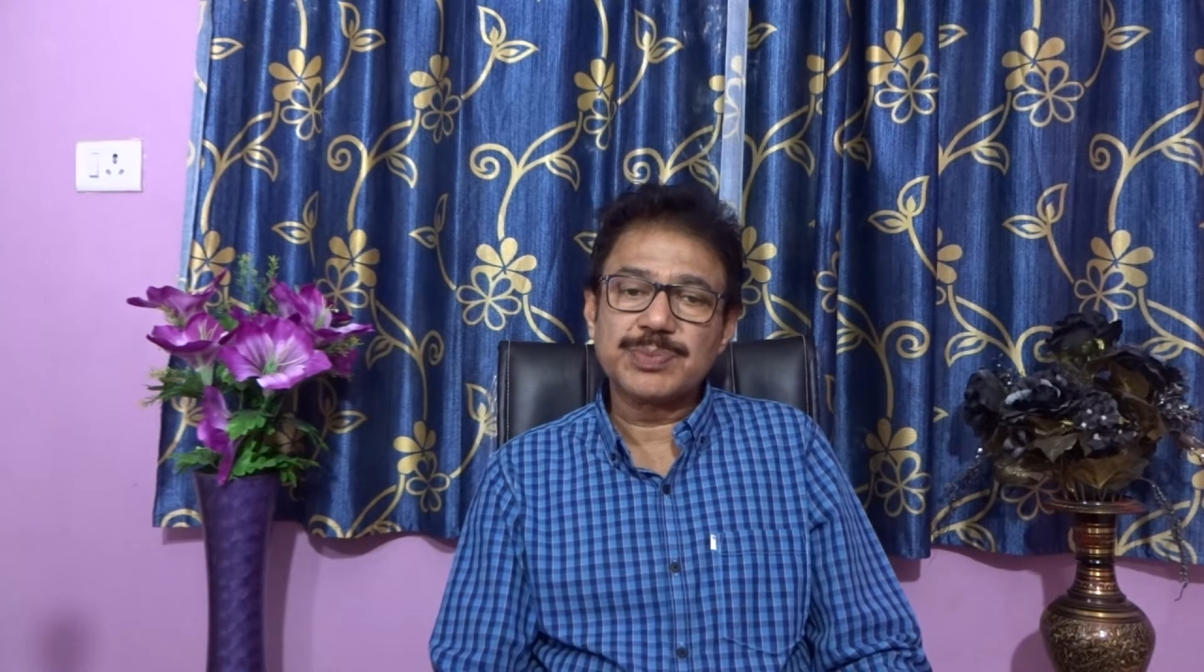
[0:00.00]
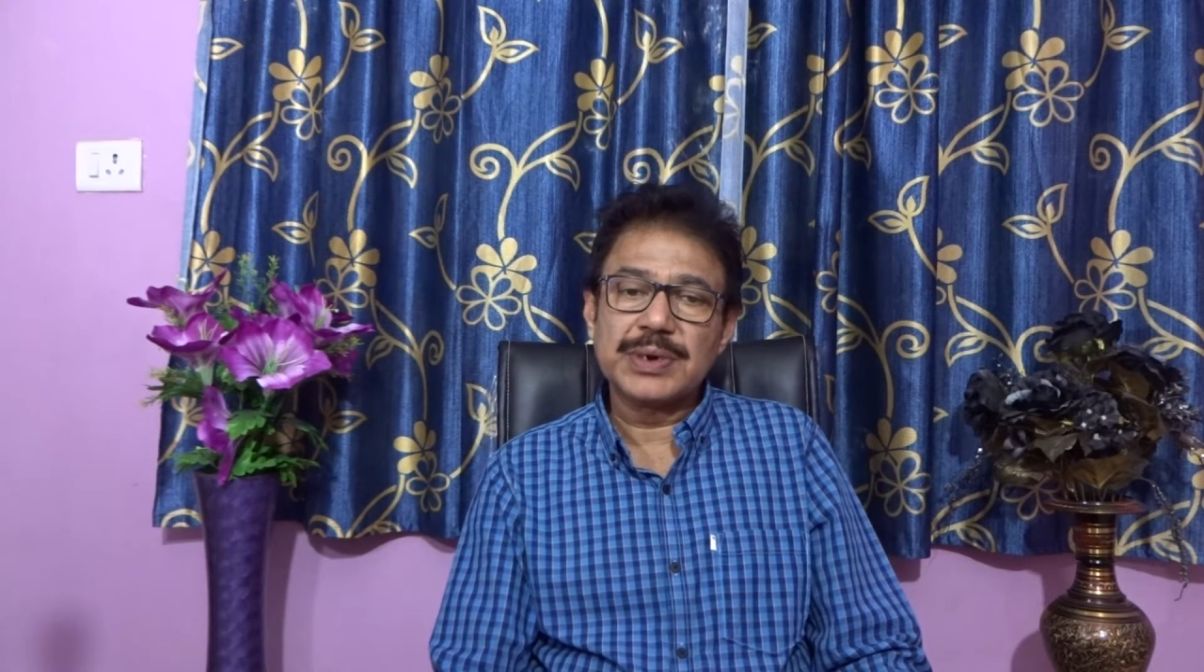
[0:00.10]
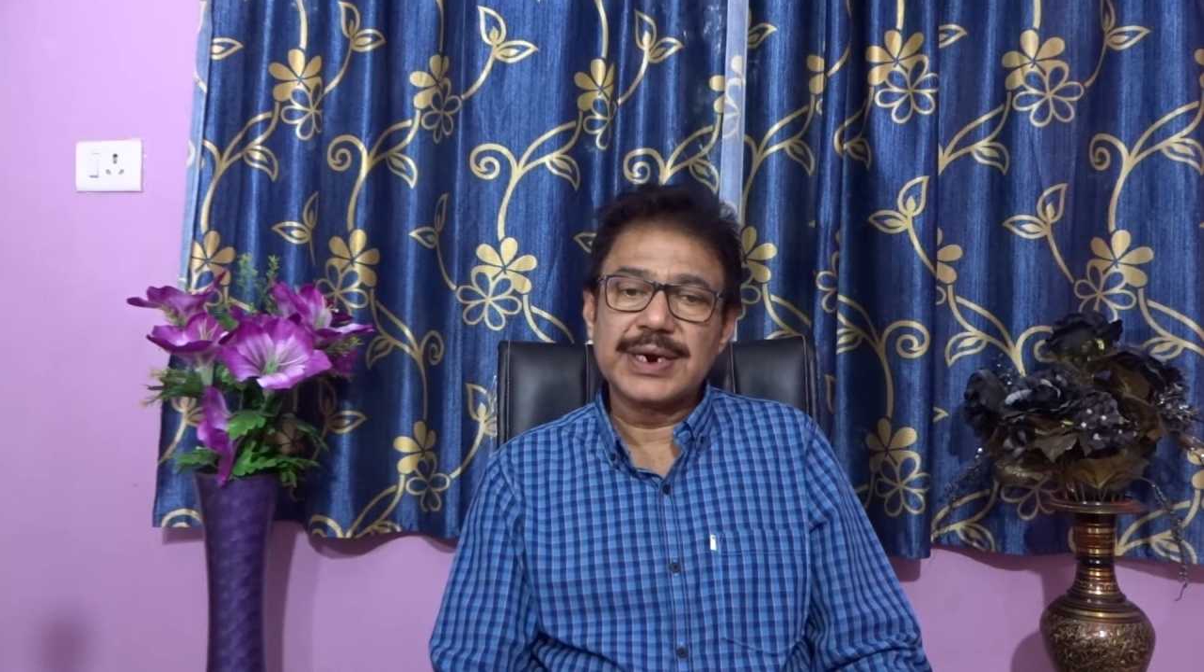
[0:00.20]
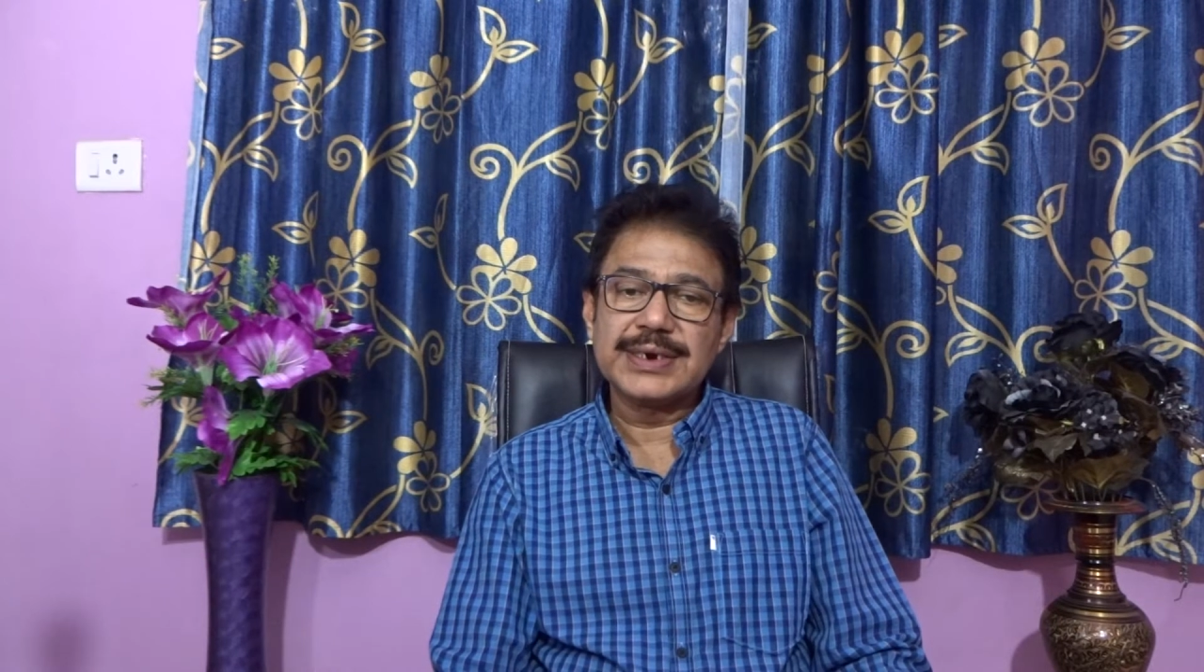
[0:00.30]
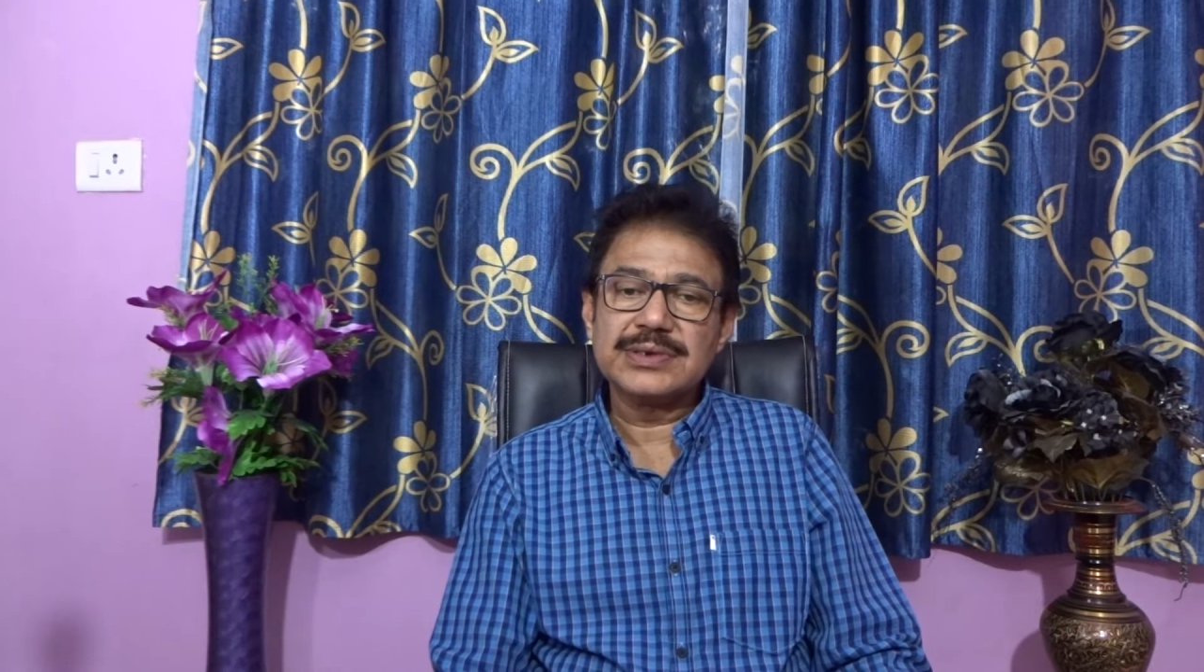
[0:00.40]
learning